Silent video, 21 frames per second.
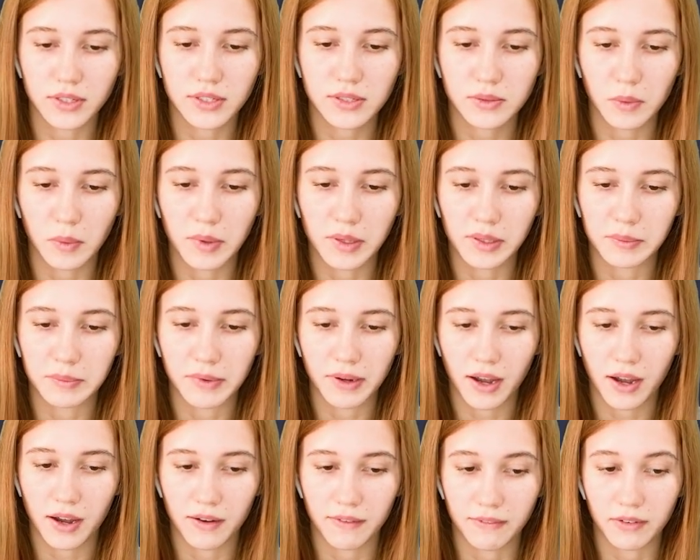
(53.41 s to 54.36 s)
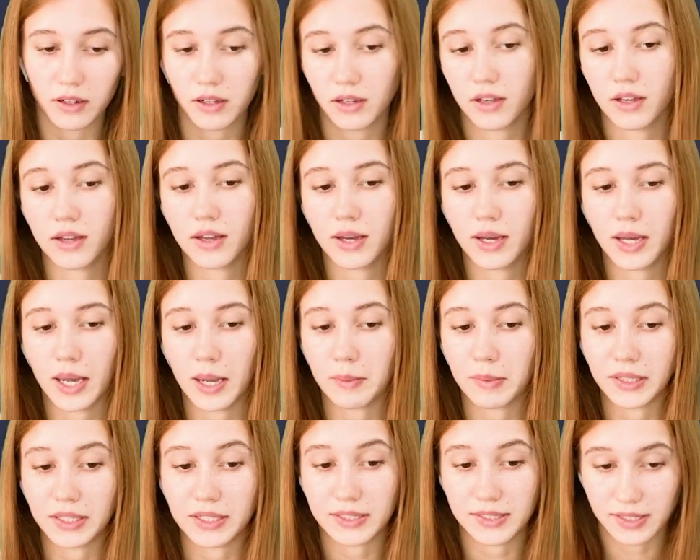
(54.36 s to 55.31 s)
So we'll have a
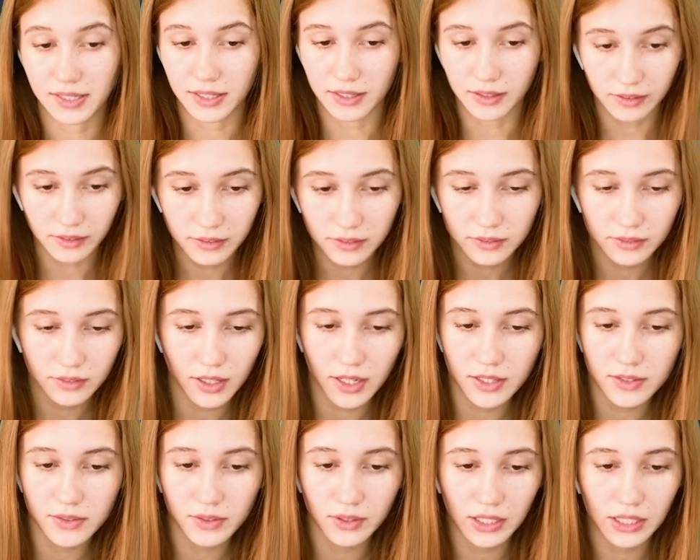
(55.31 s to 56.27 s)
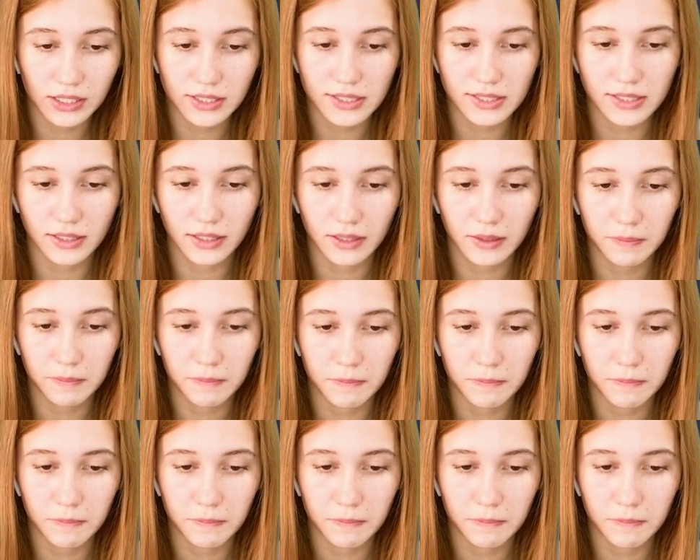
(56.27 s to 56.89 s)
minute deal, as you can see.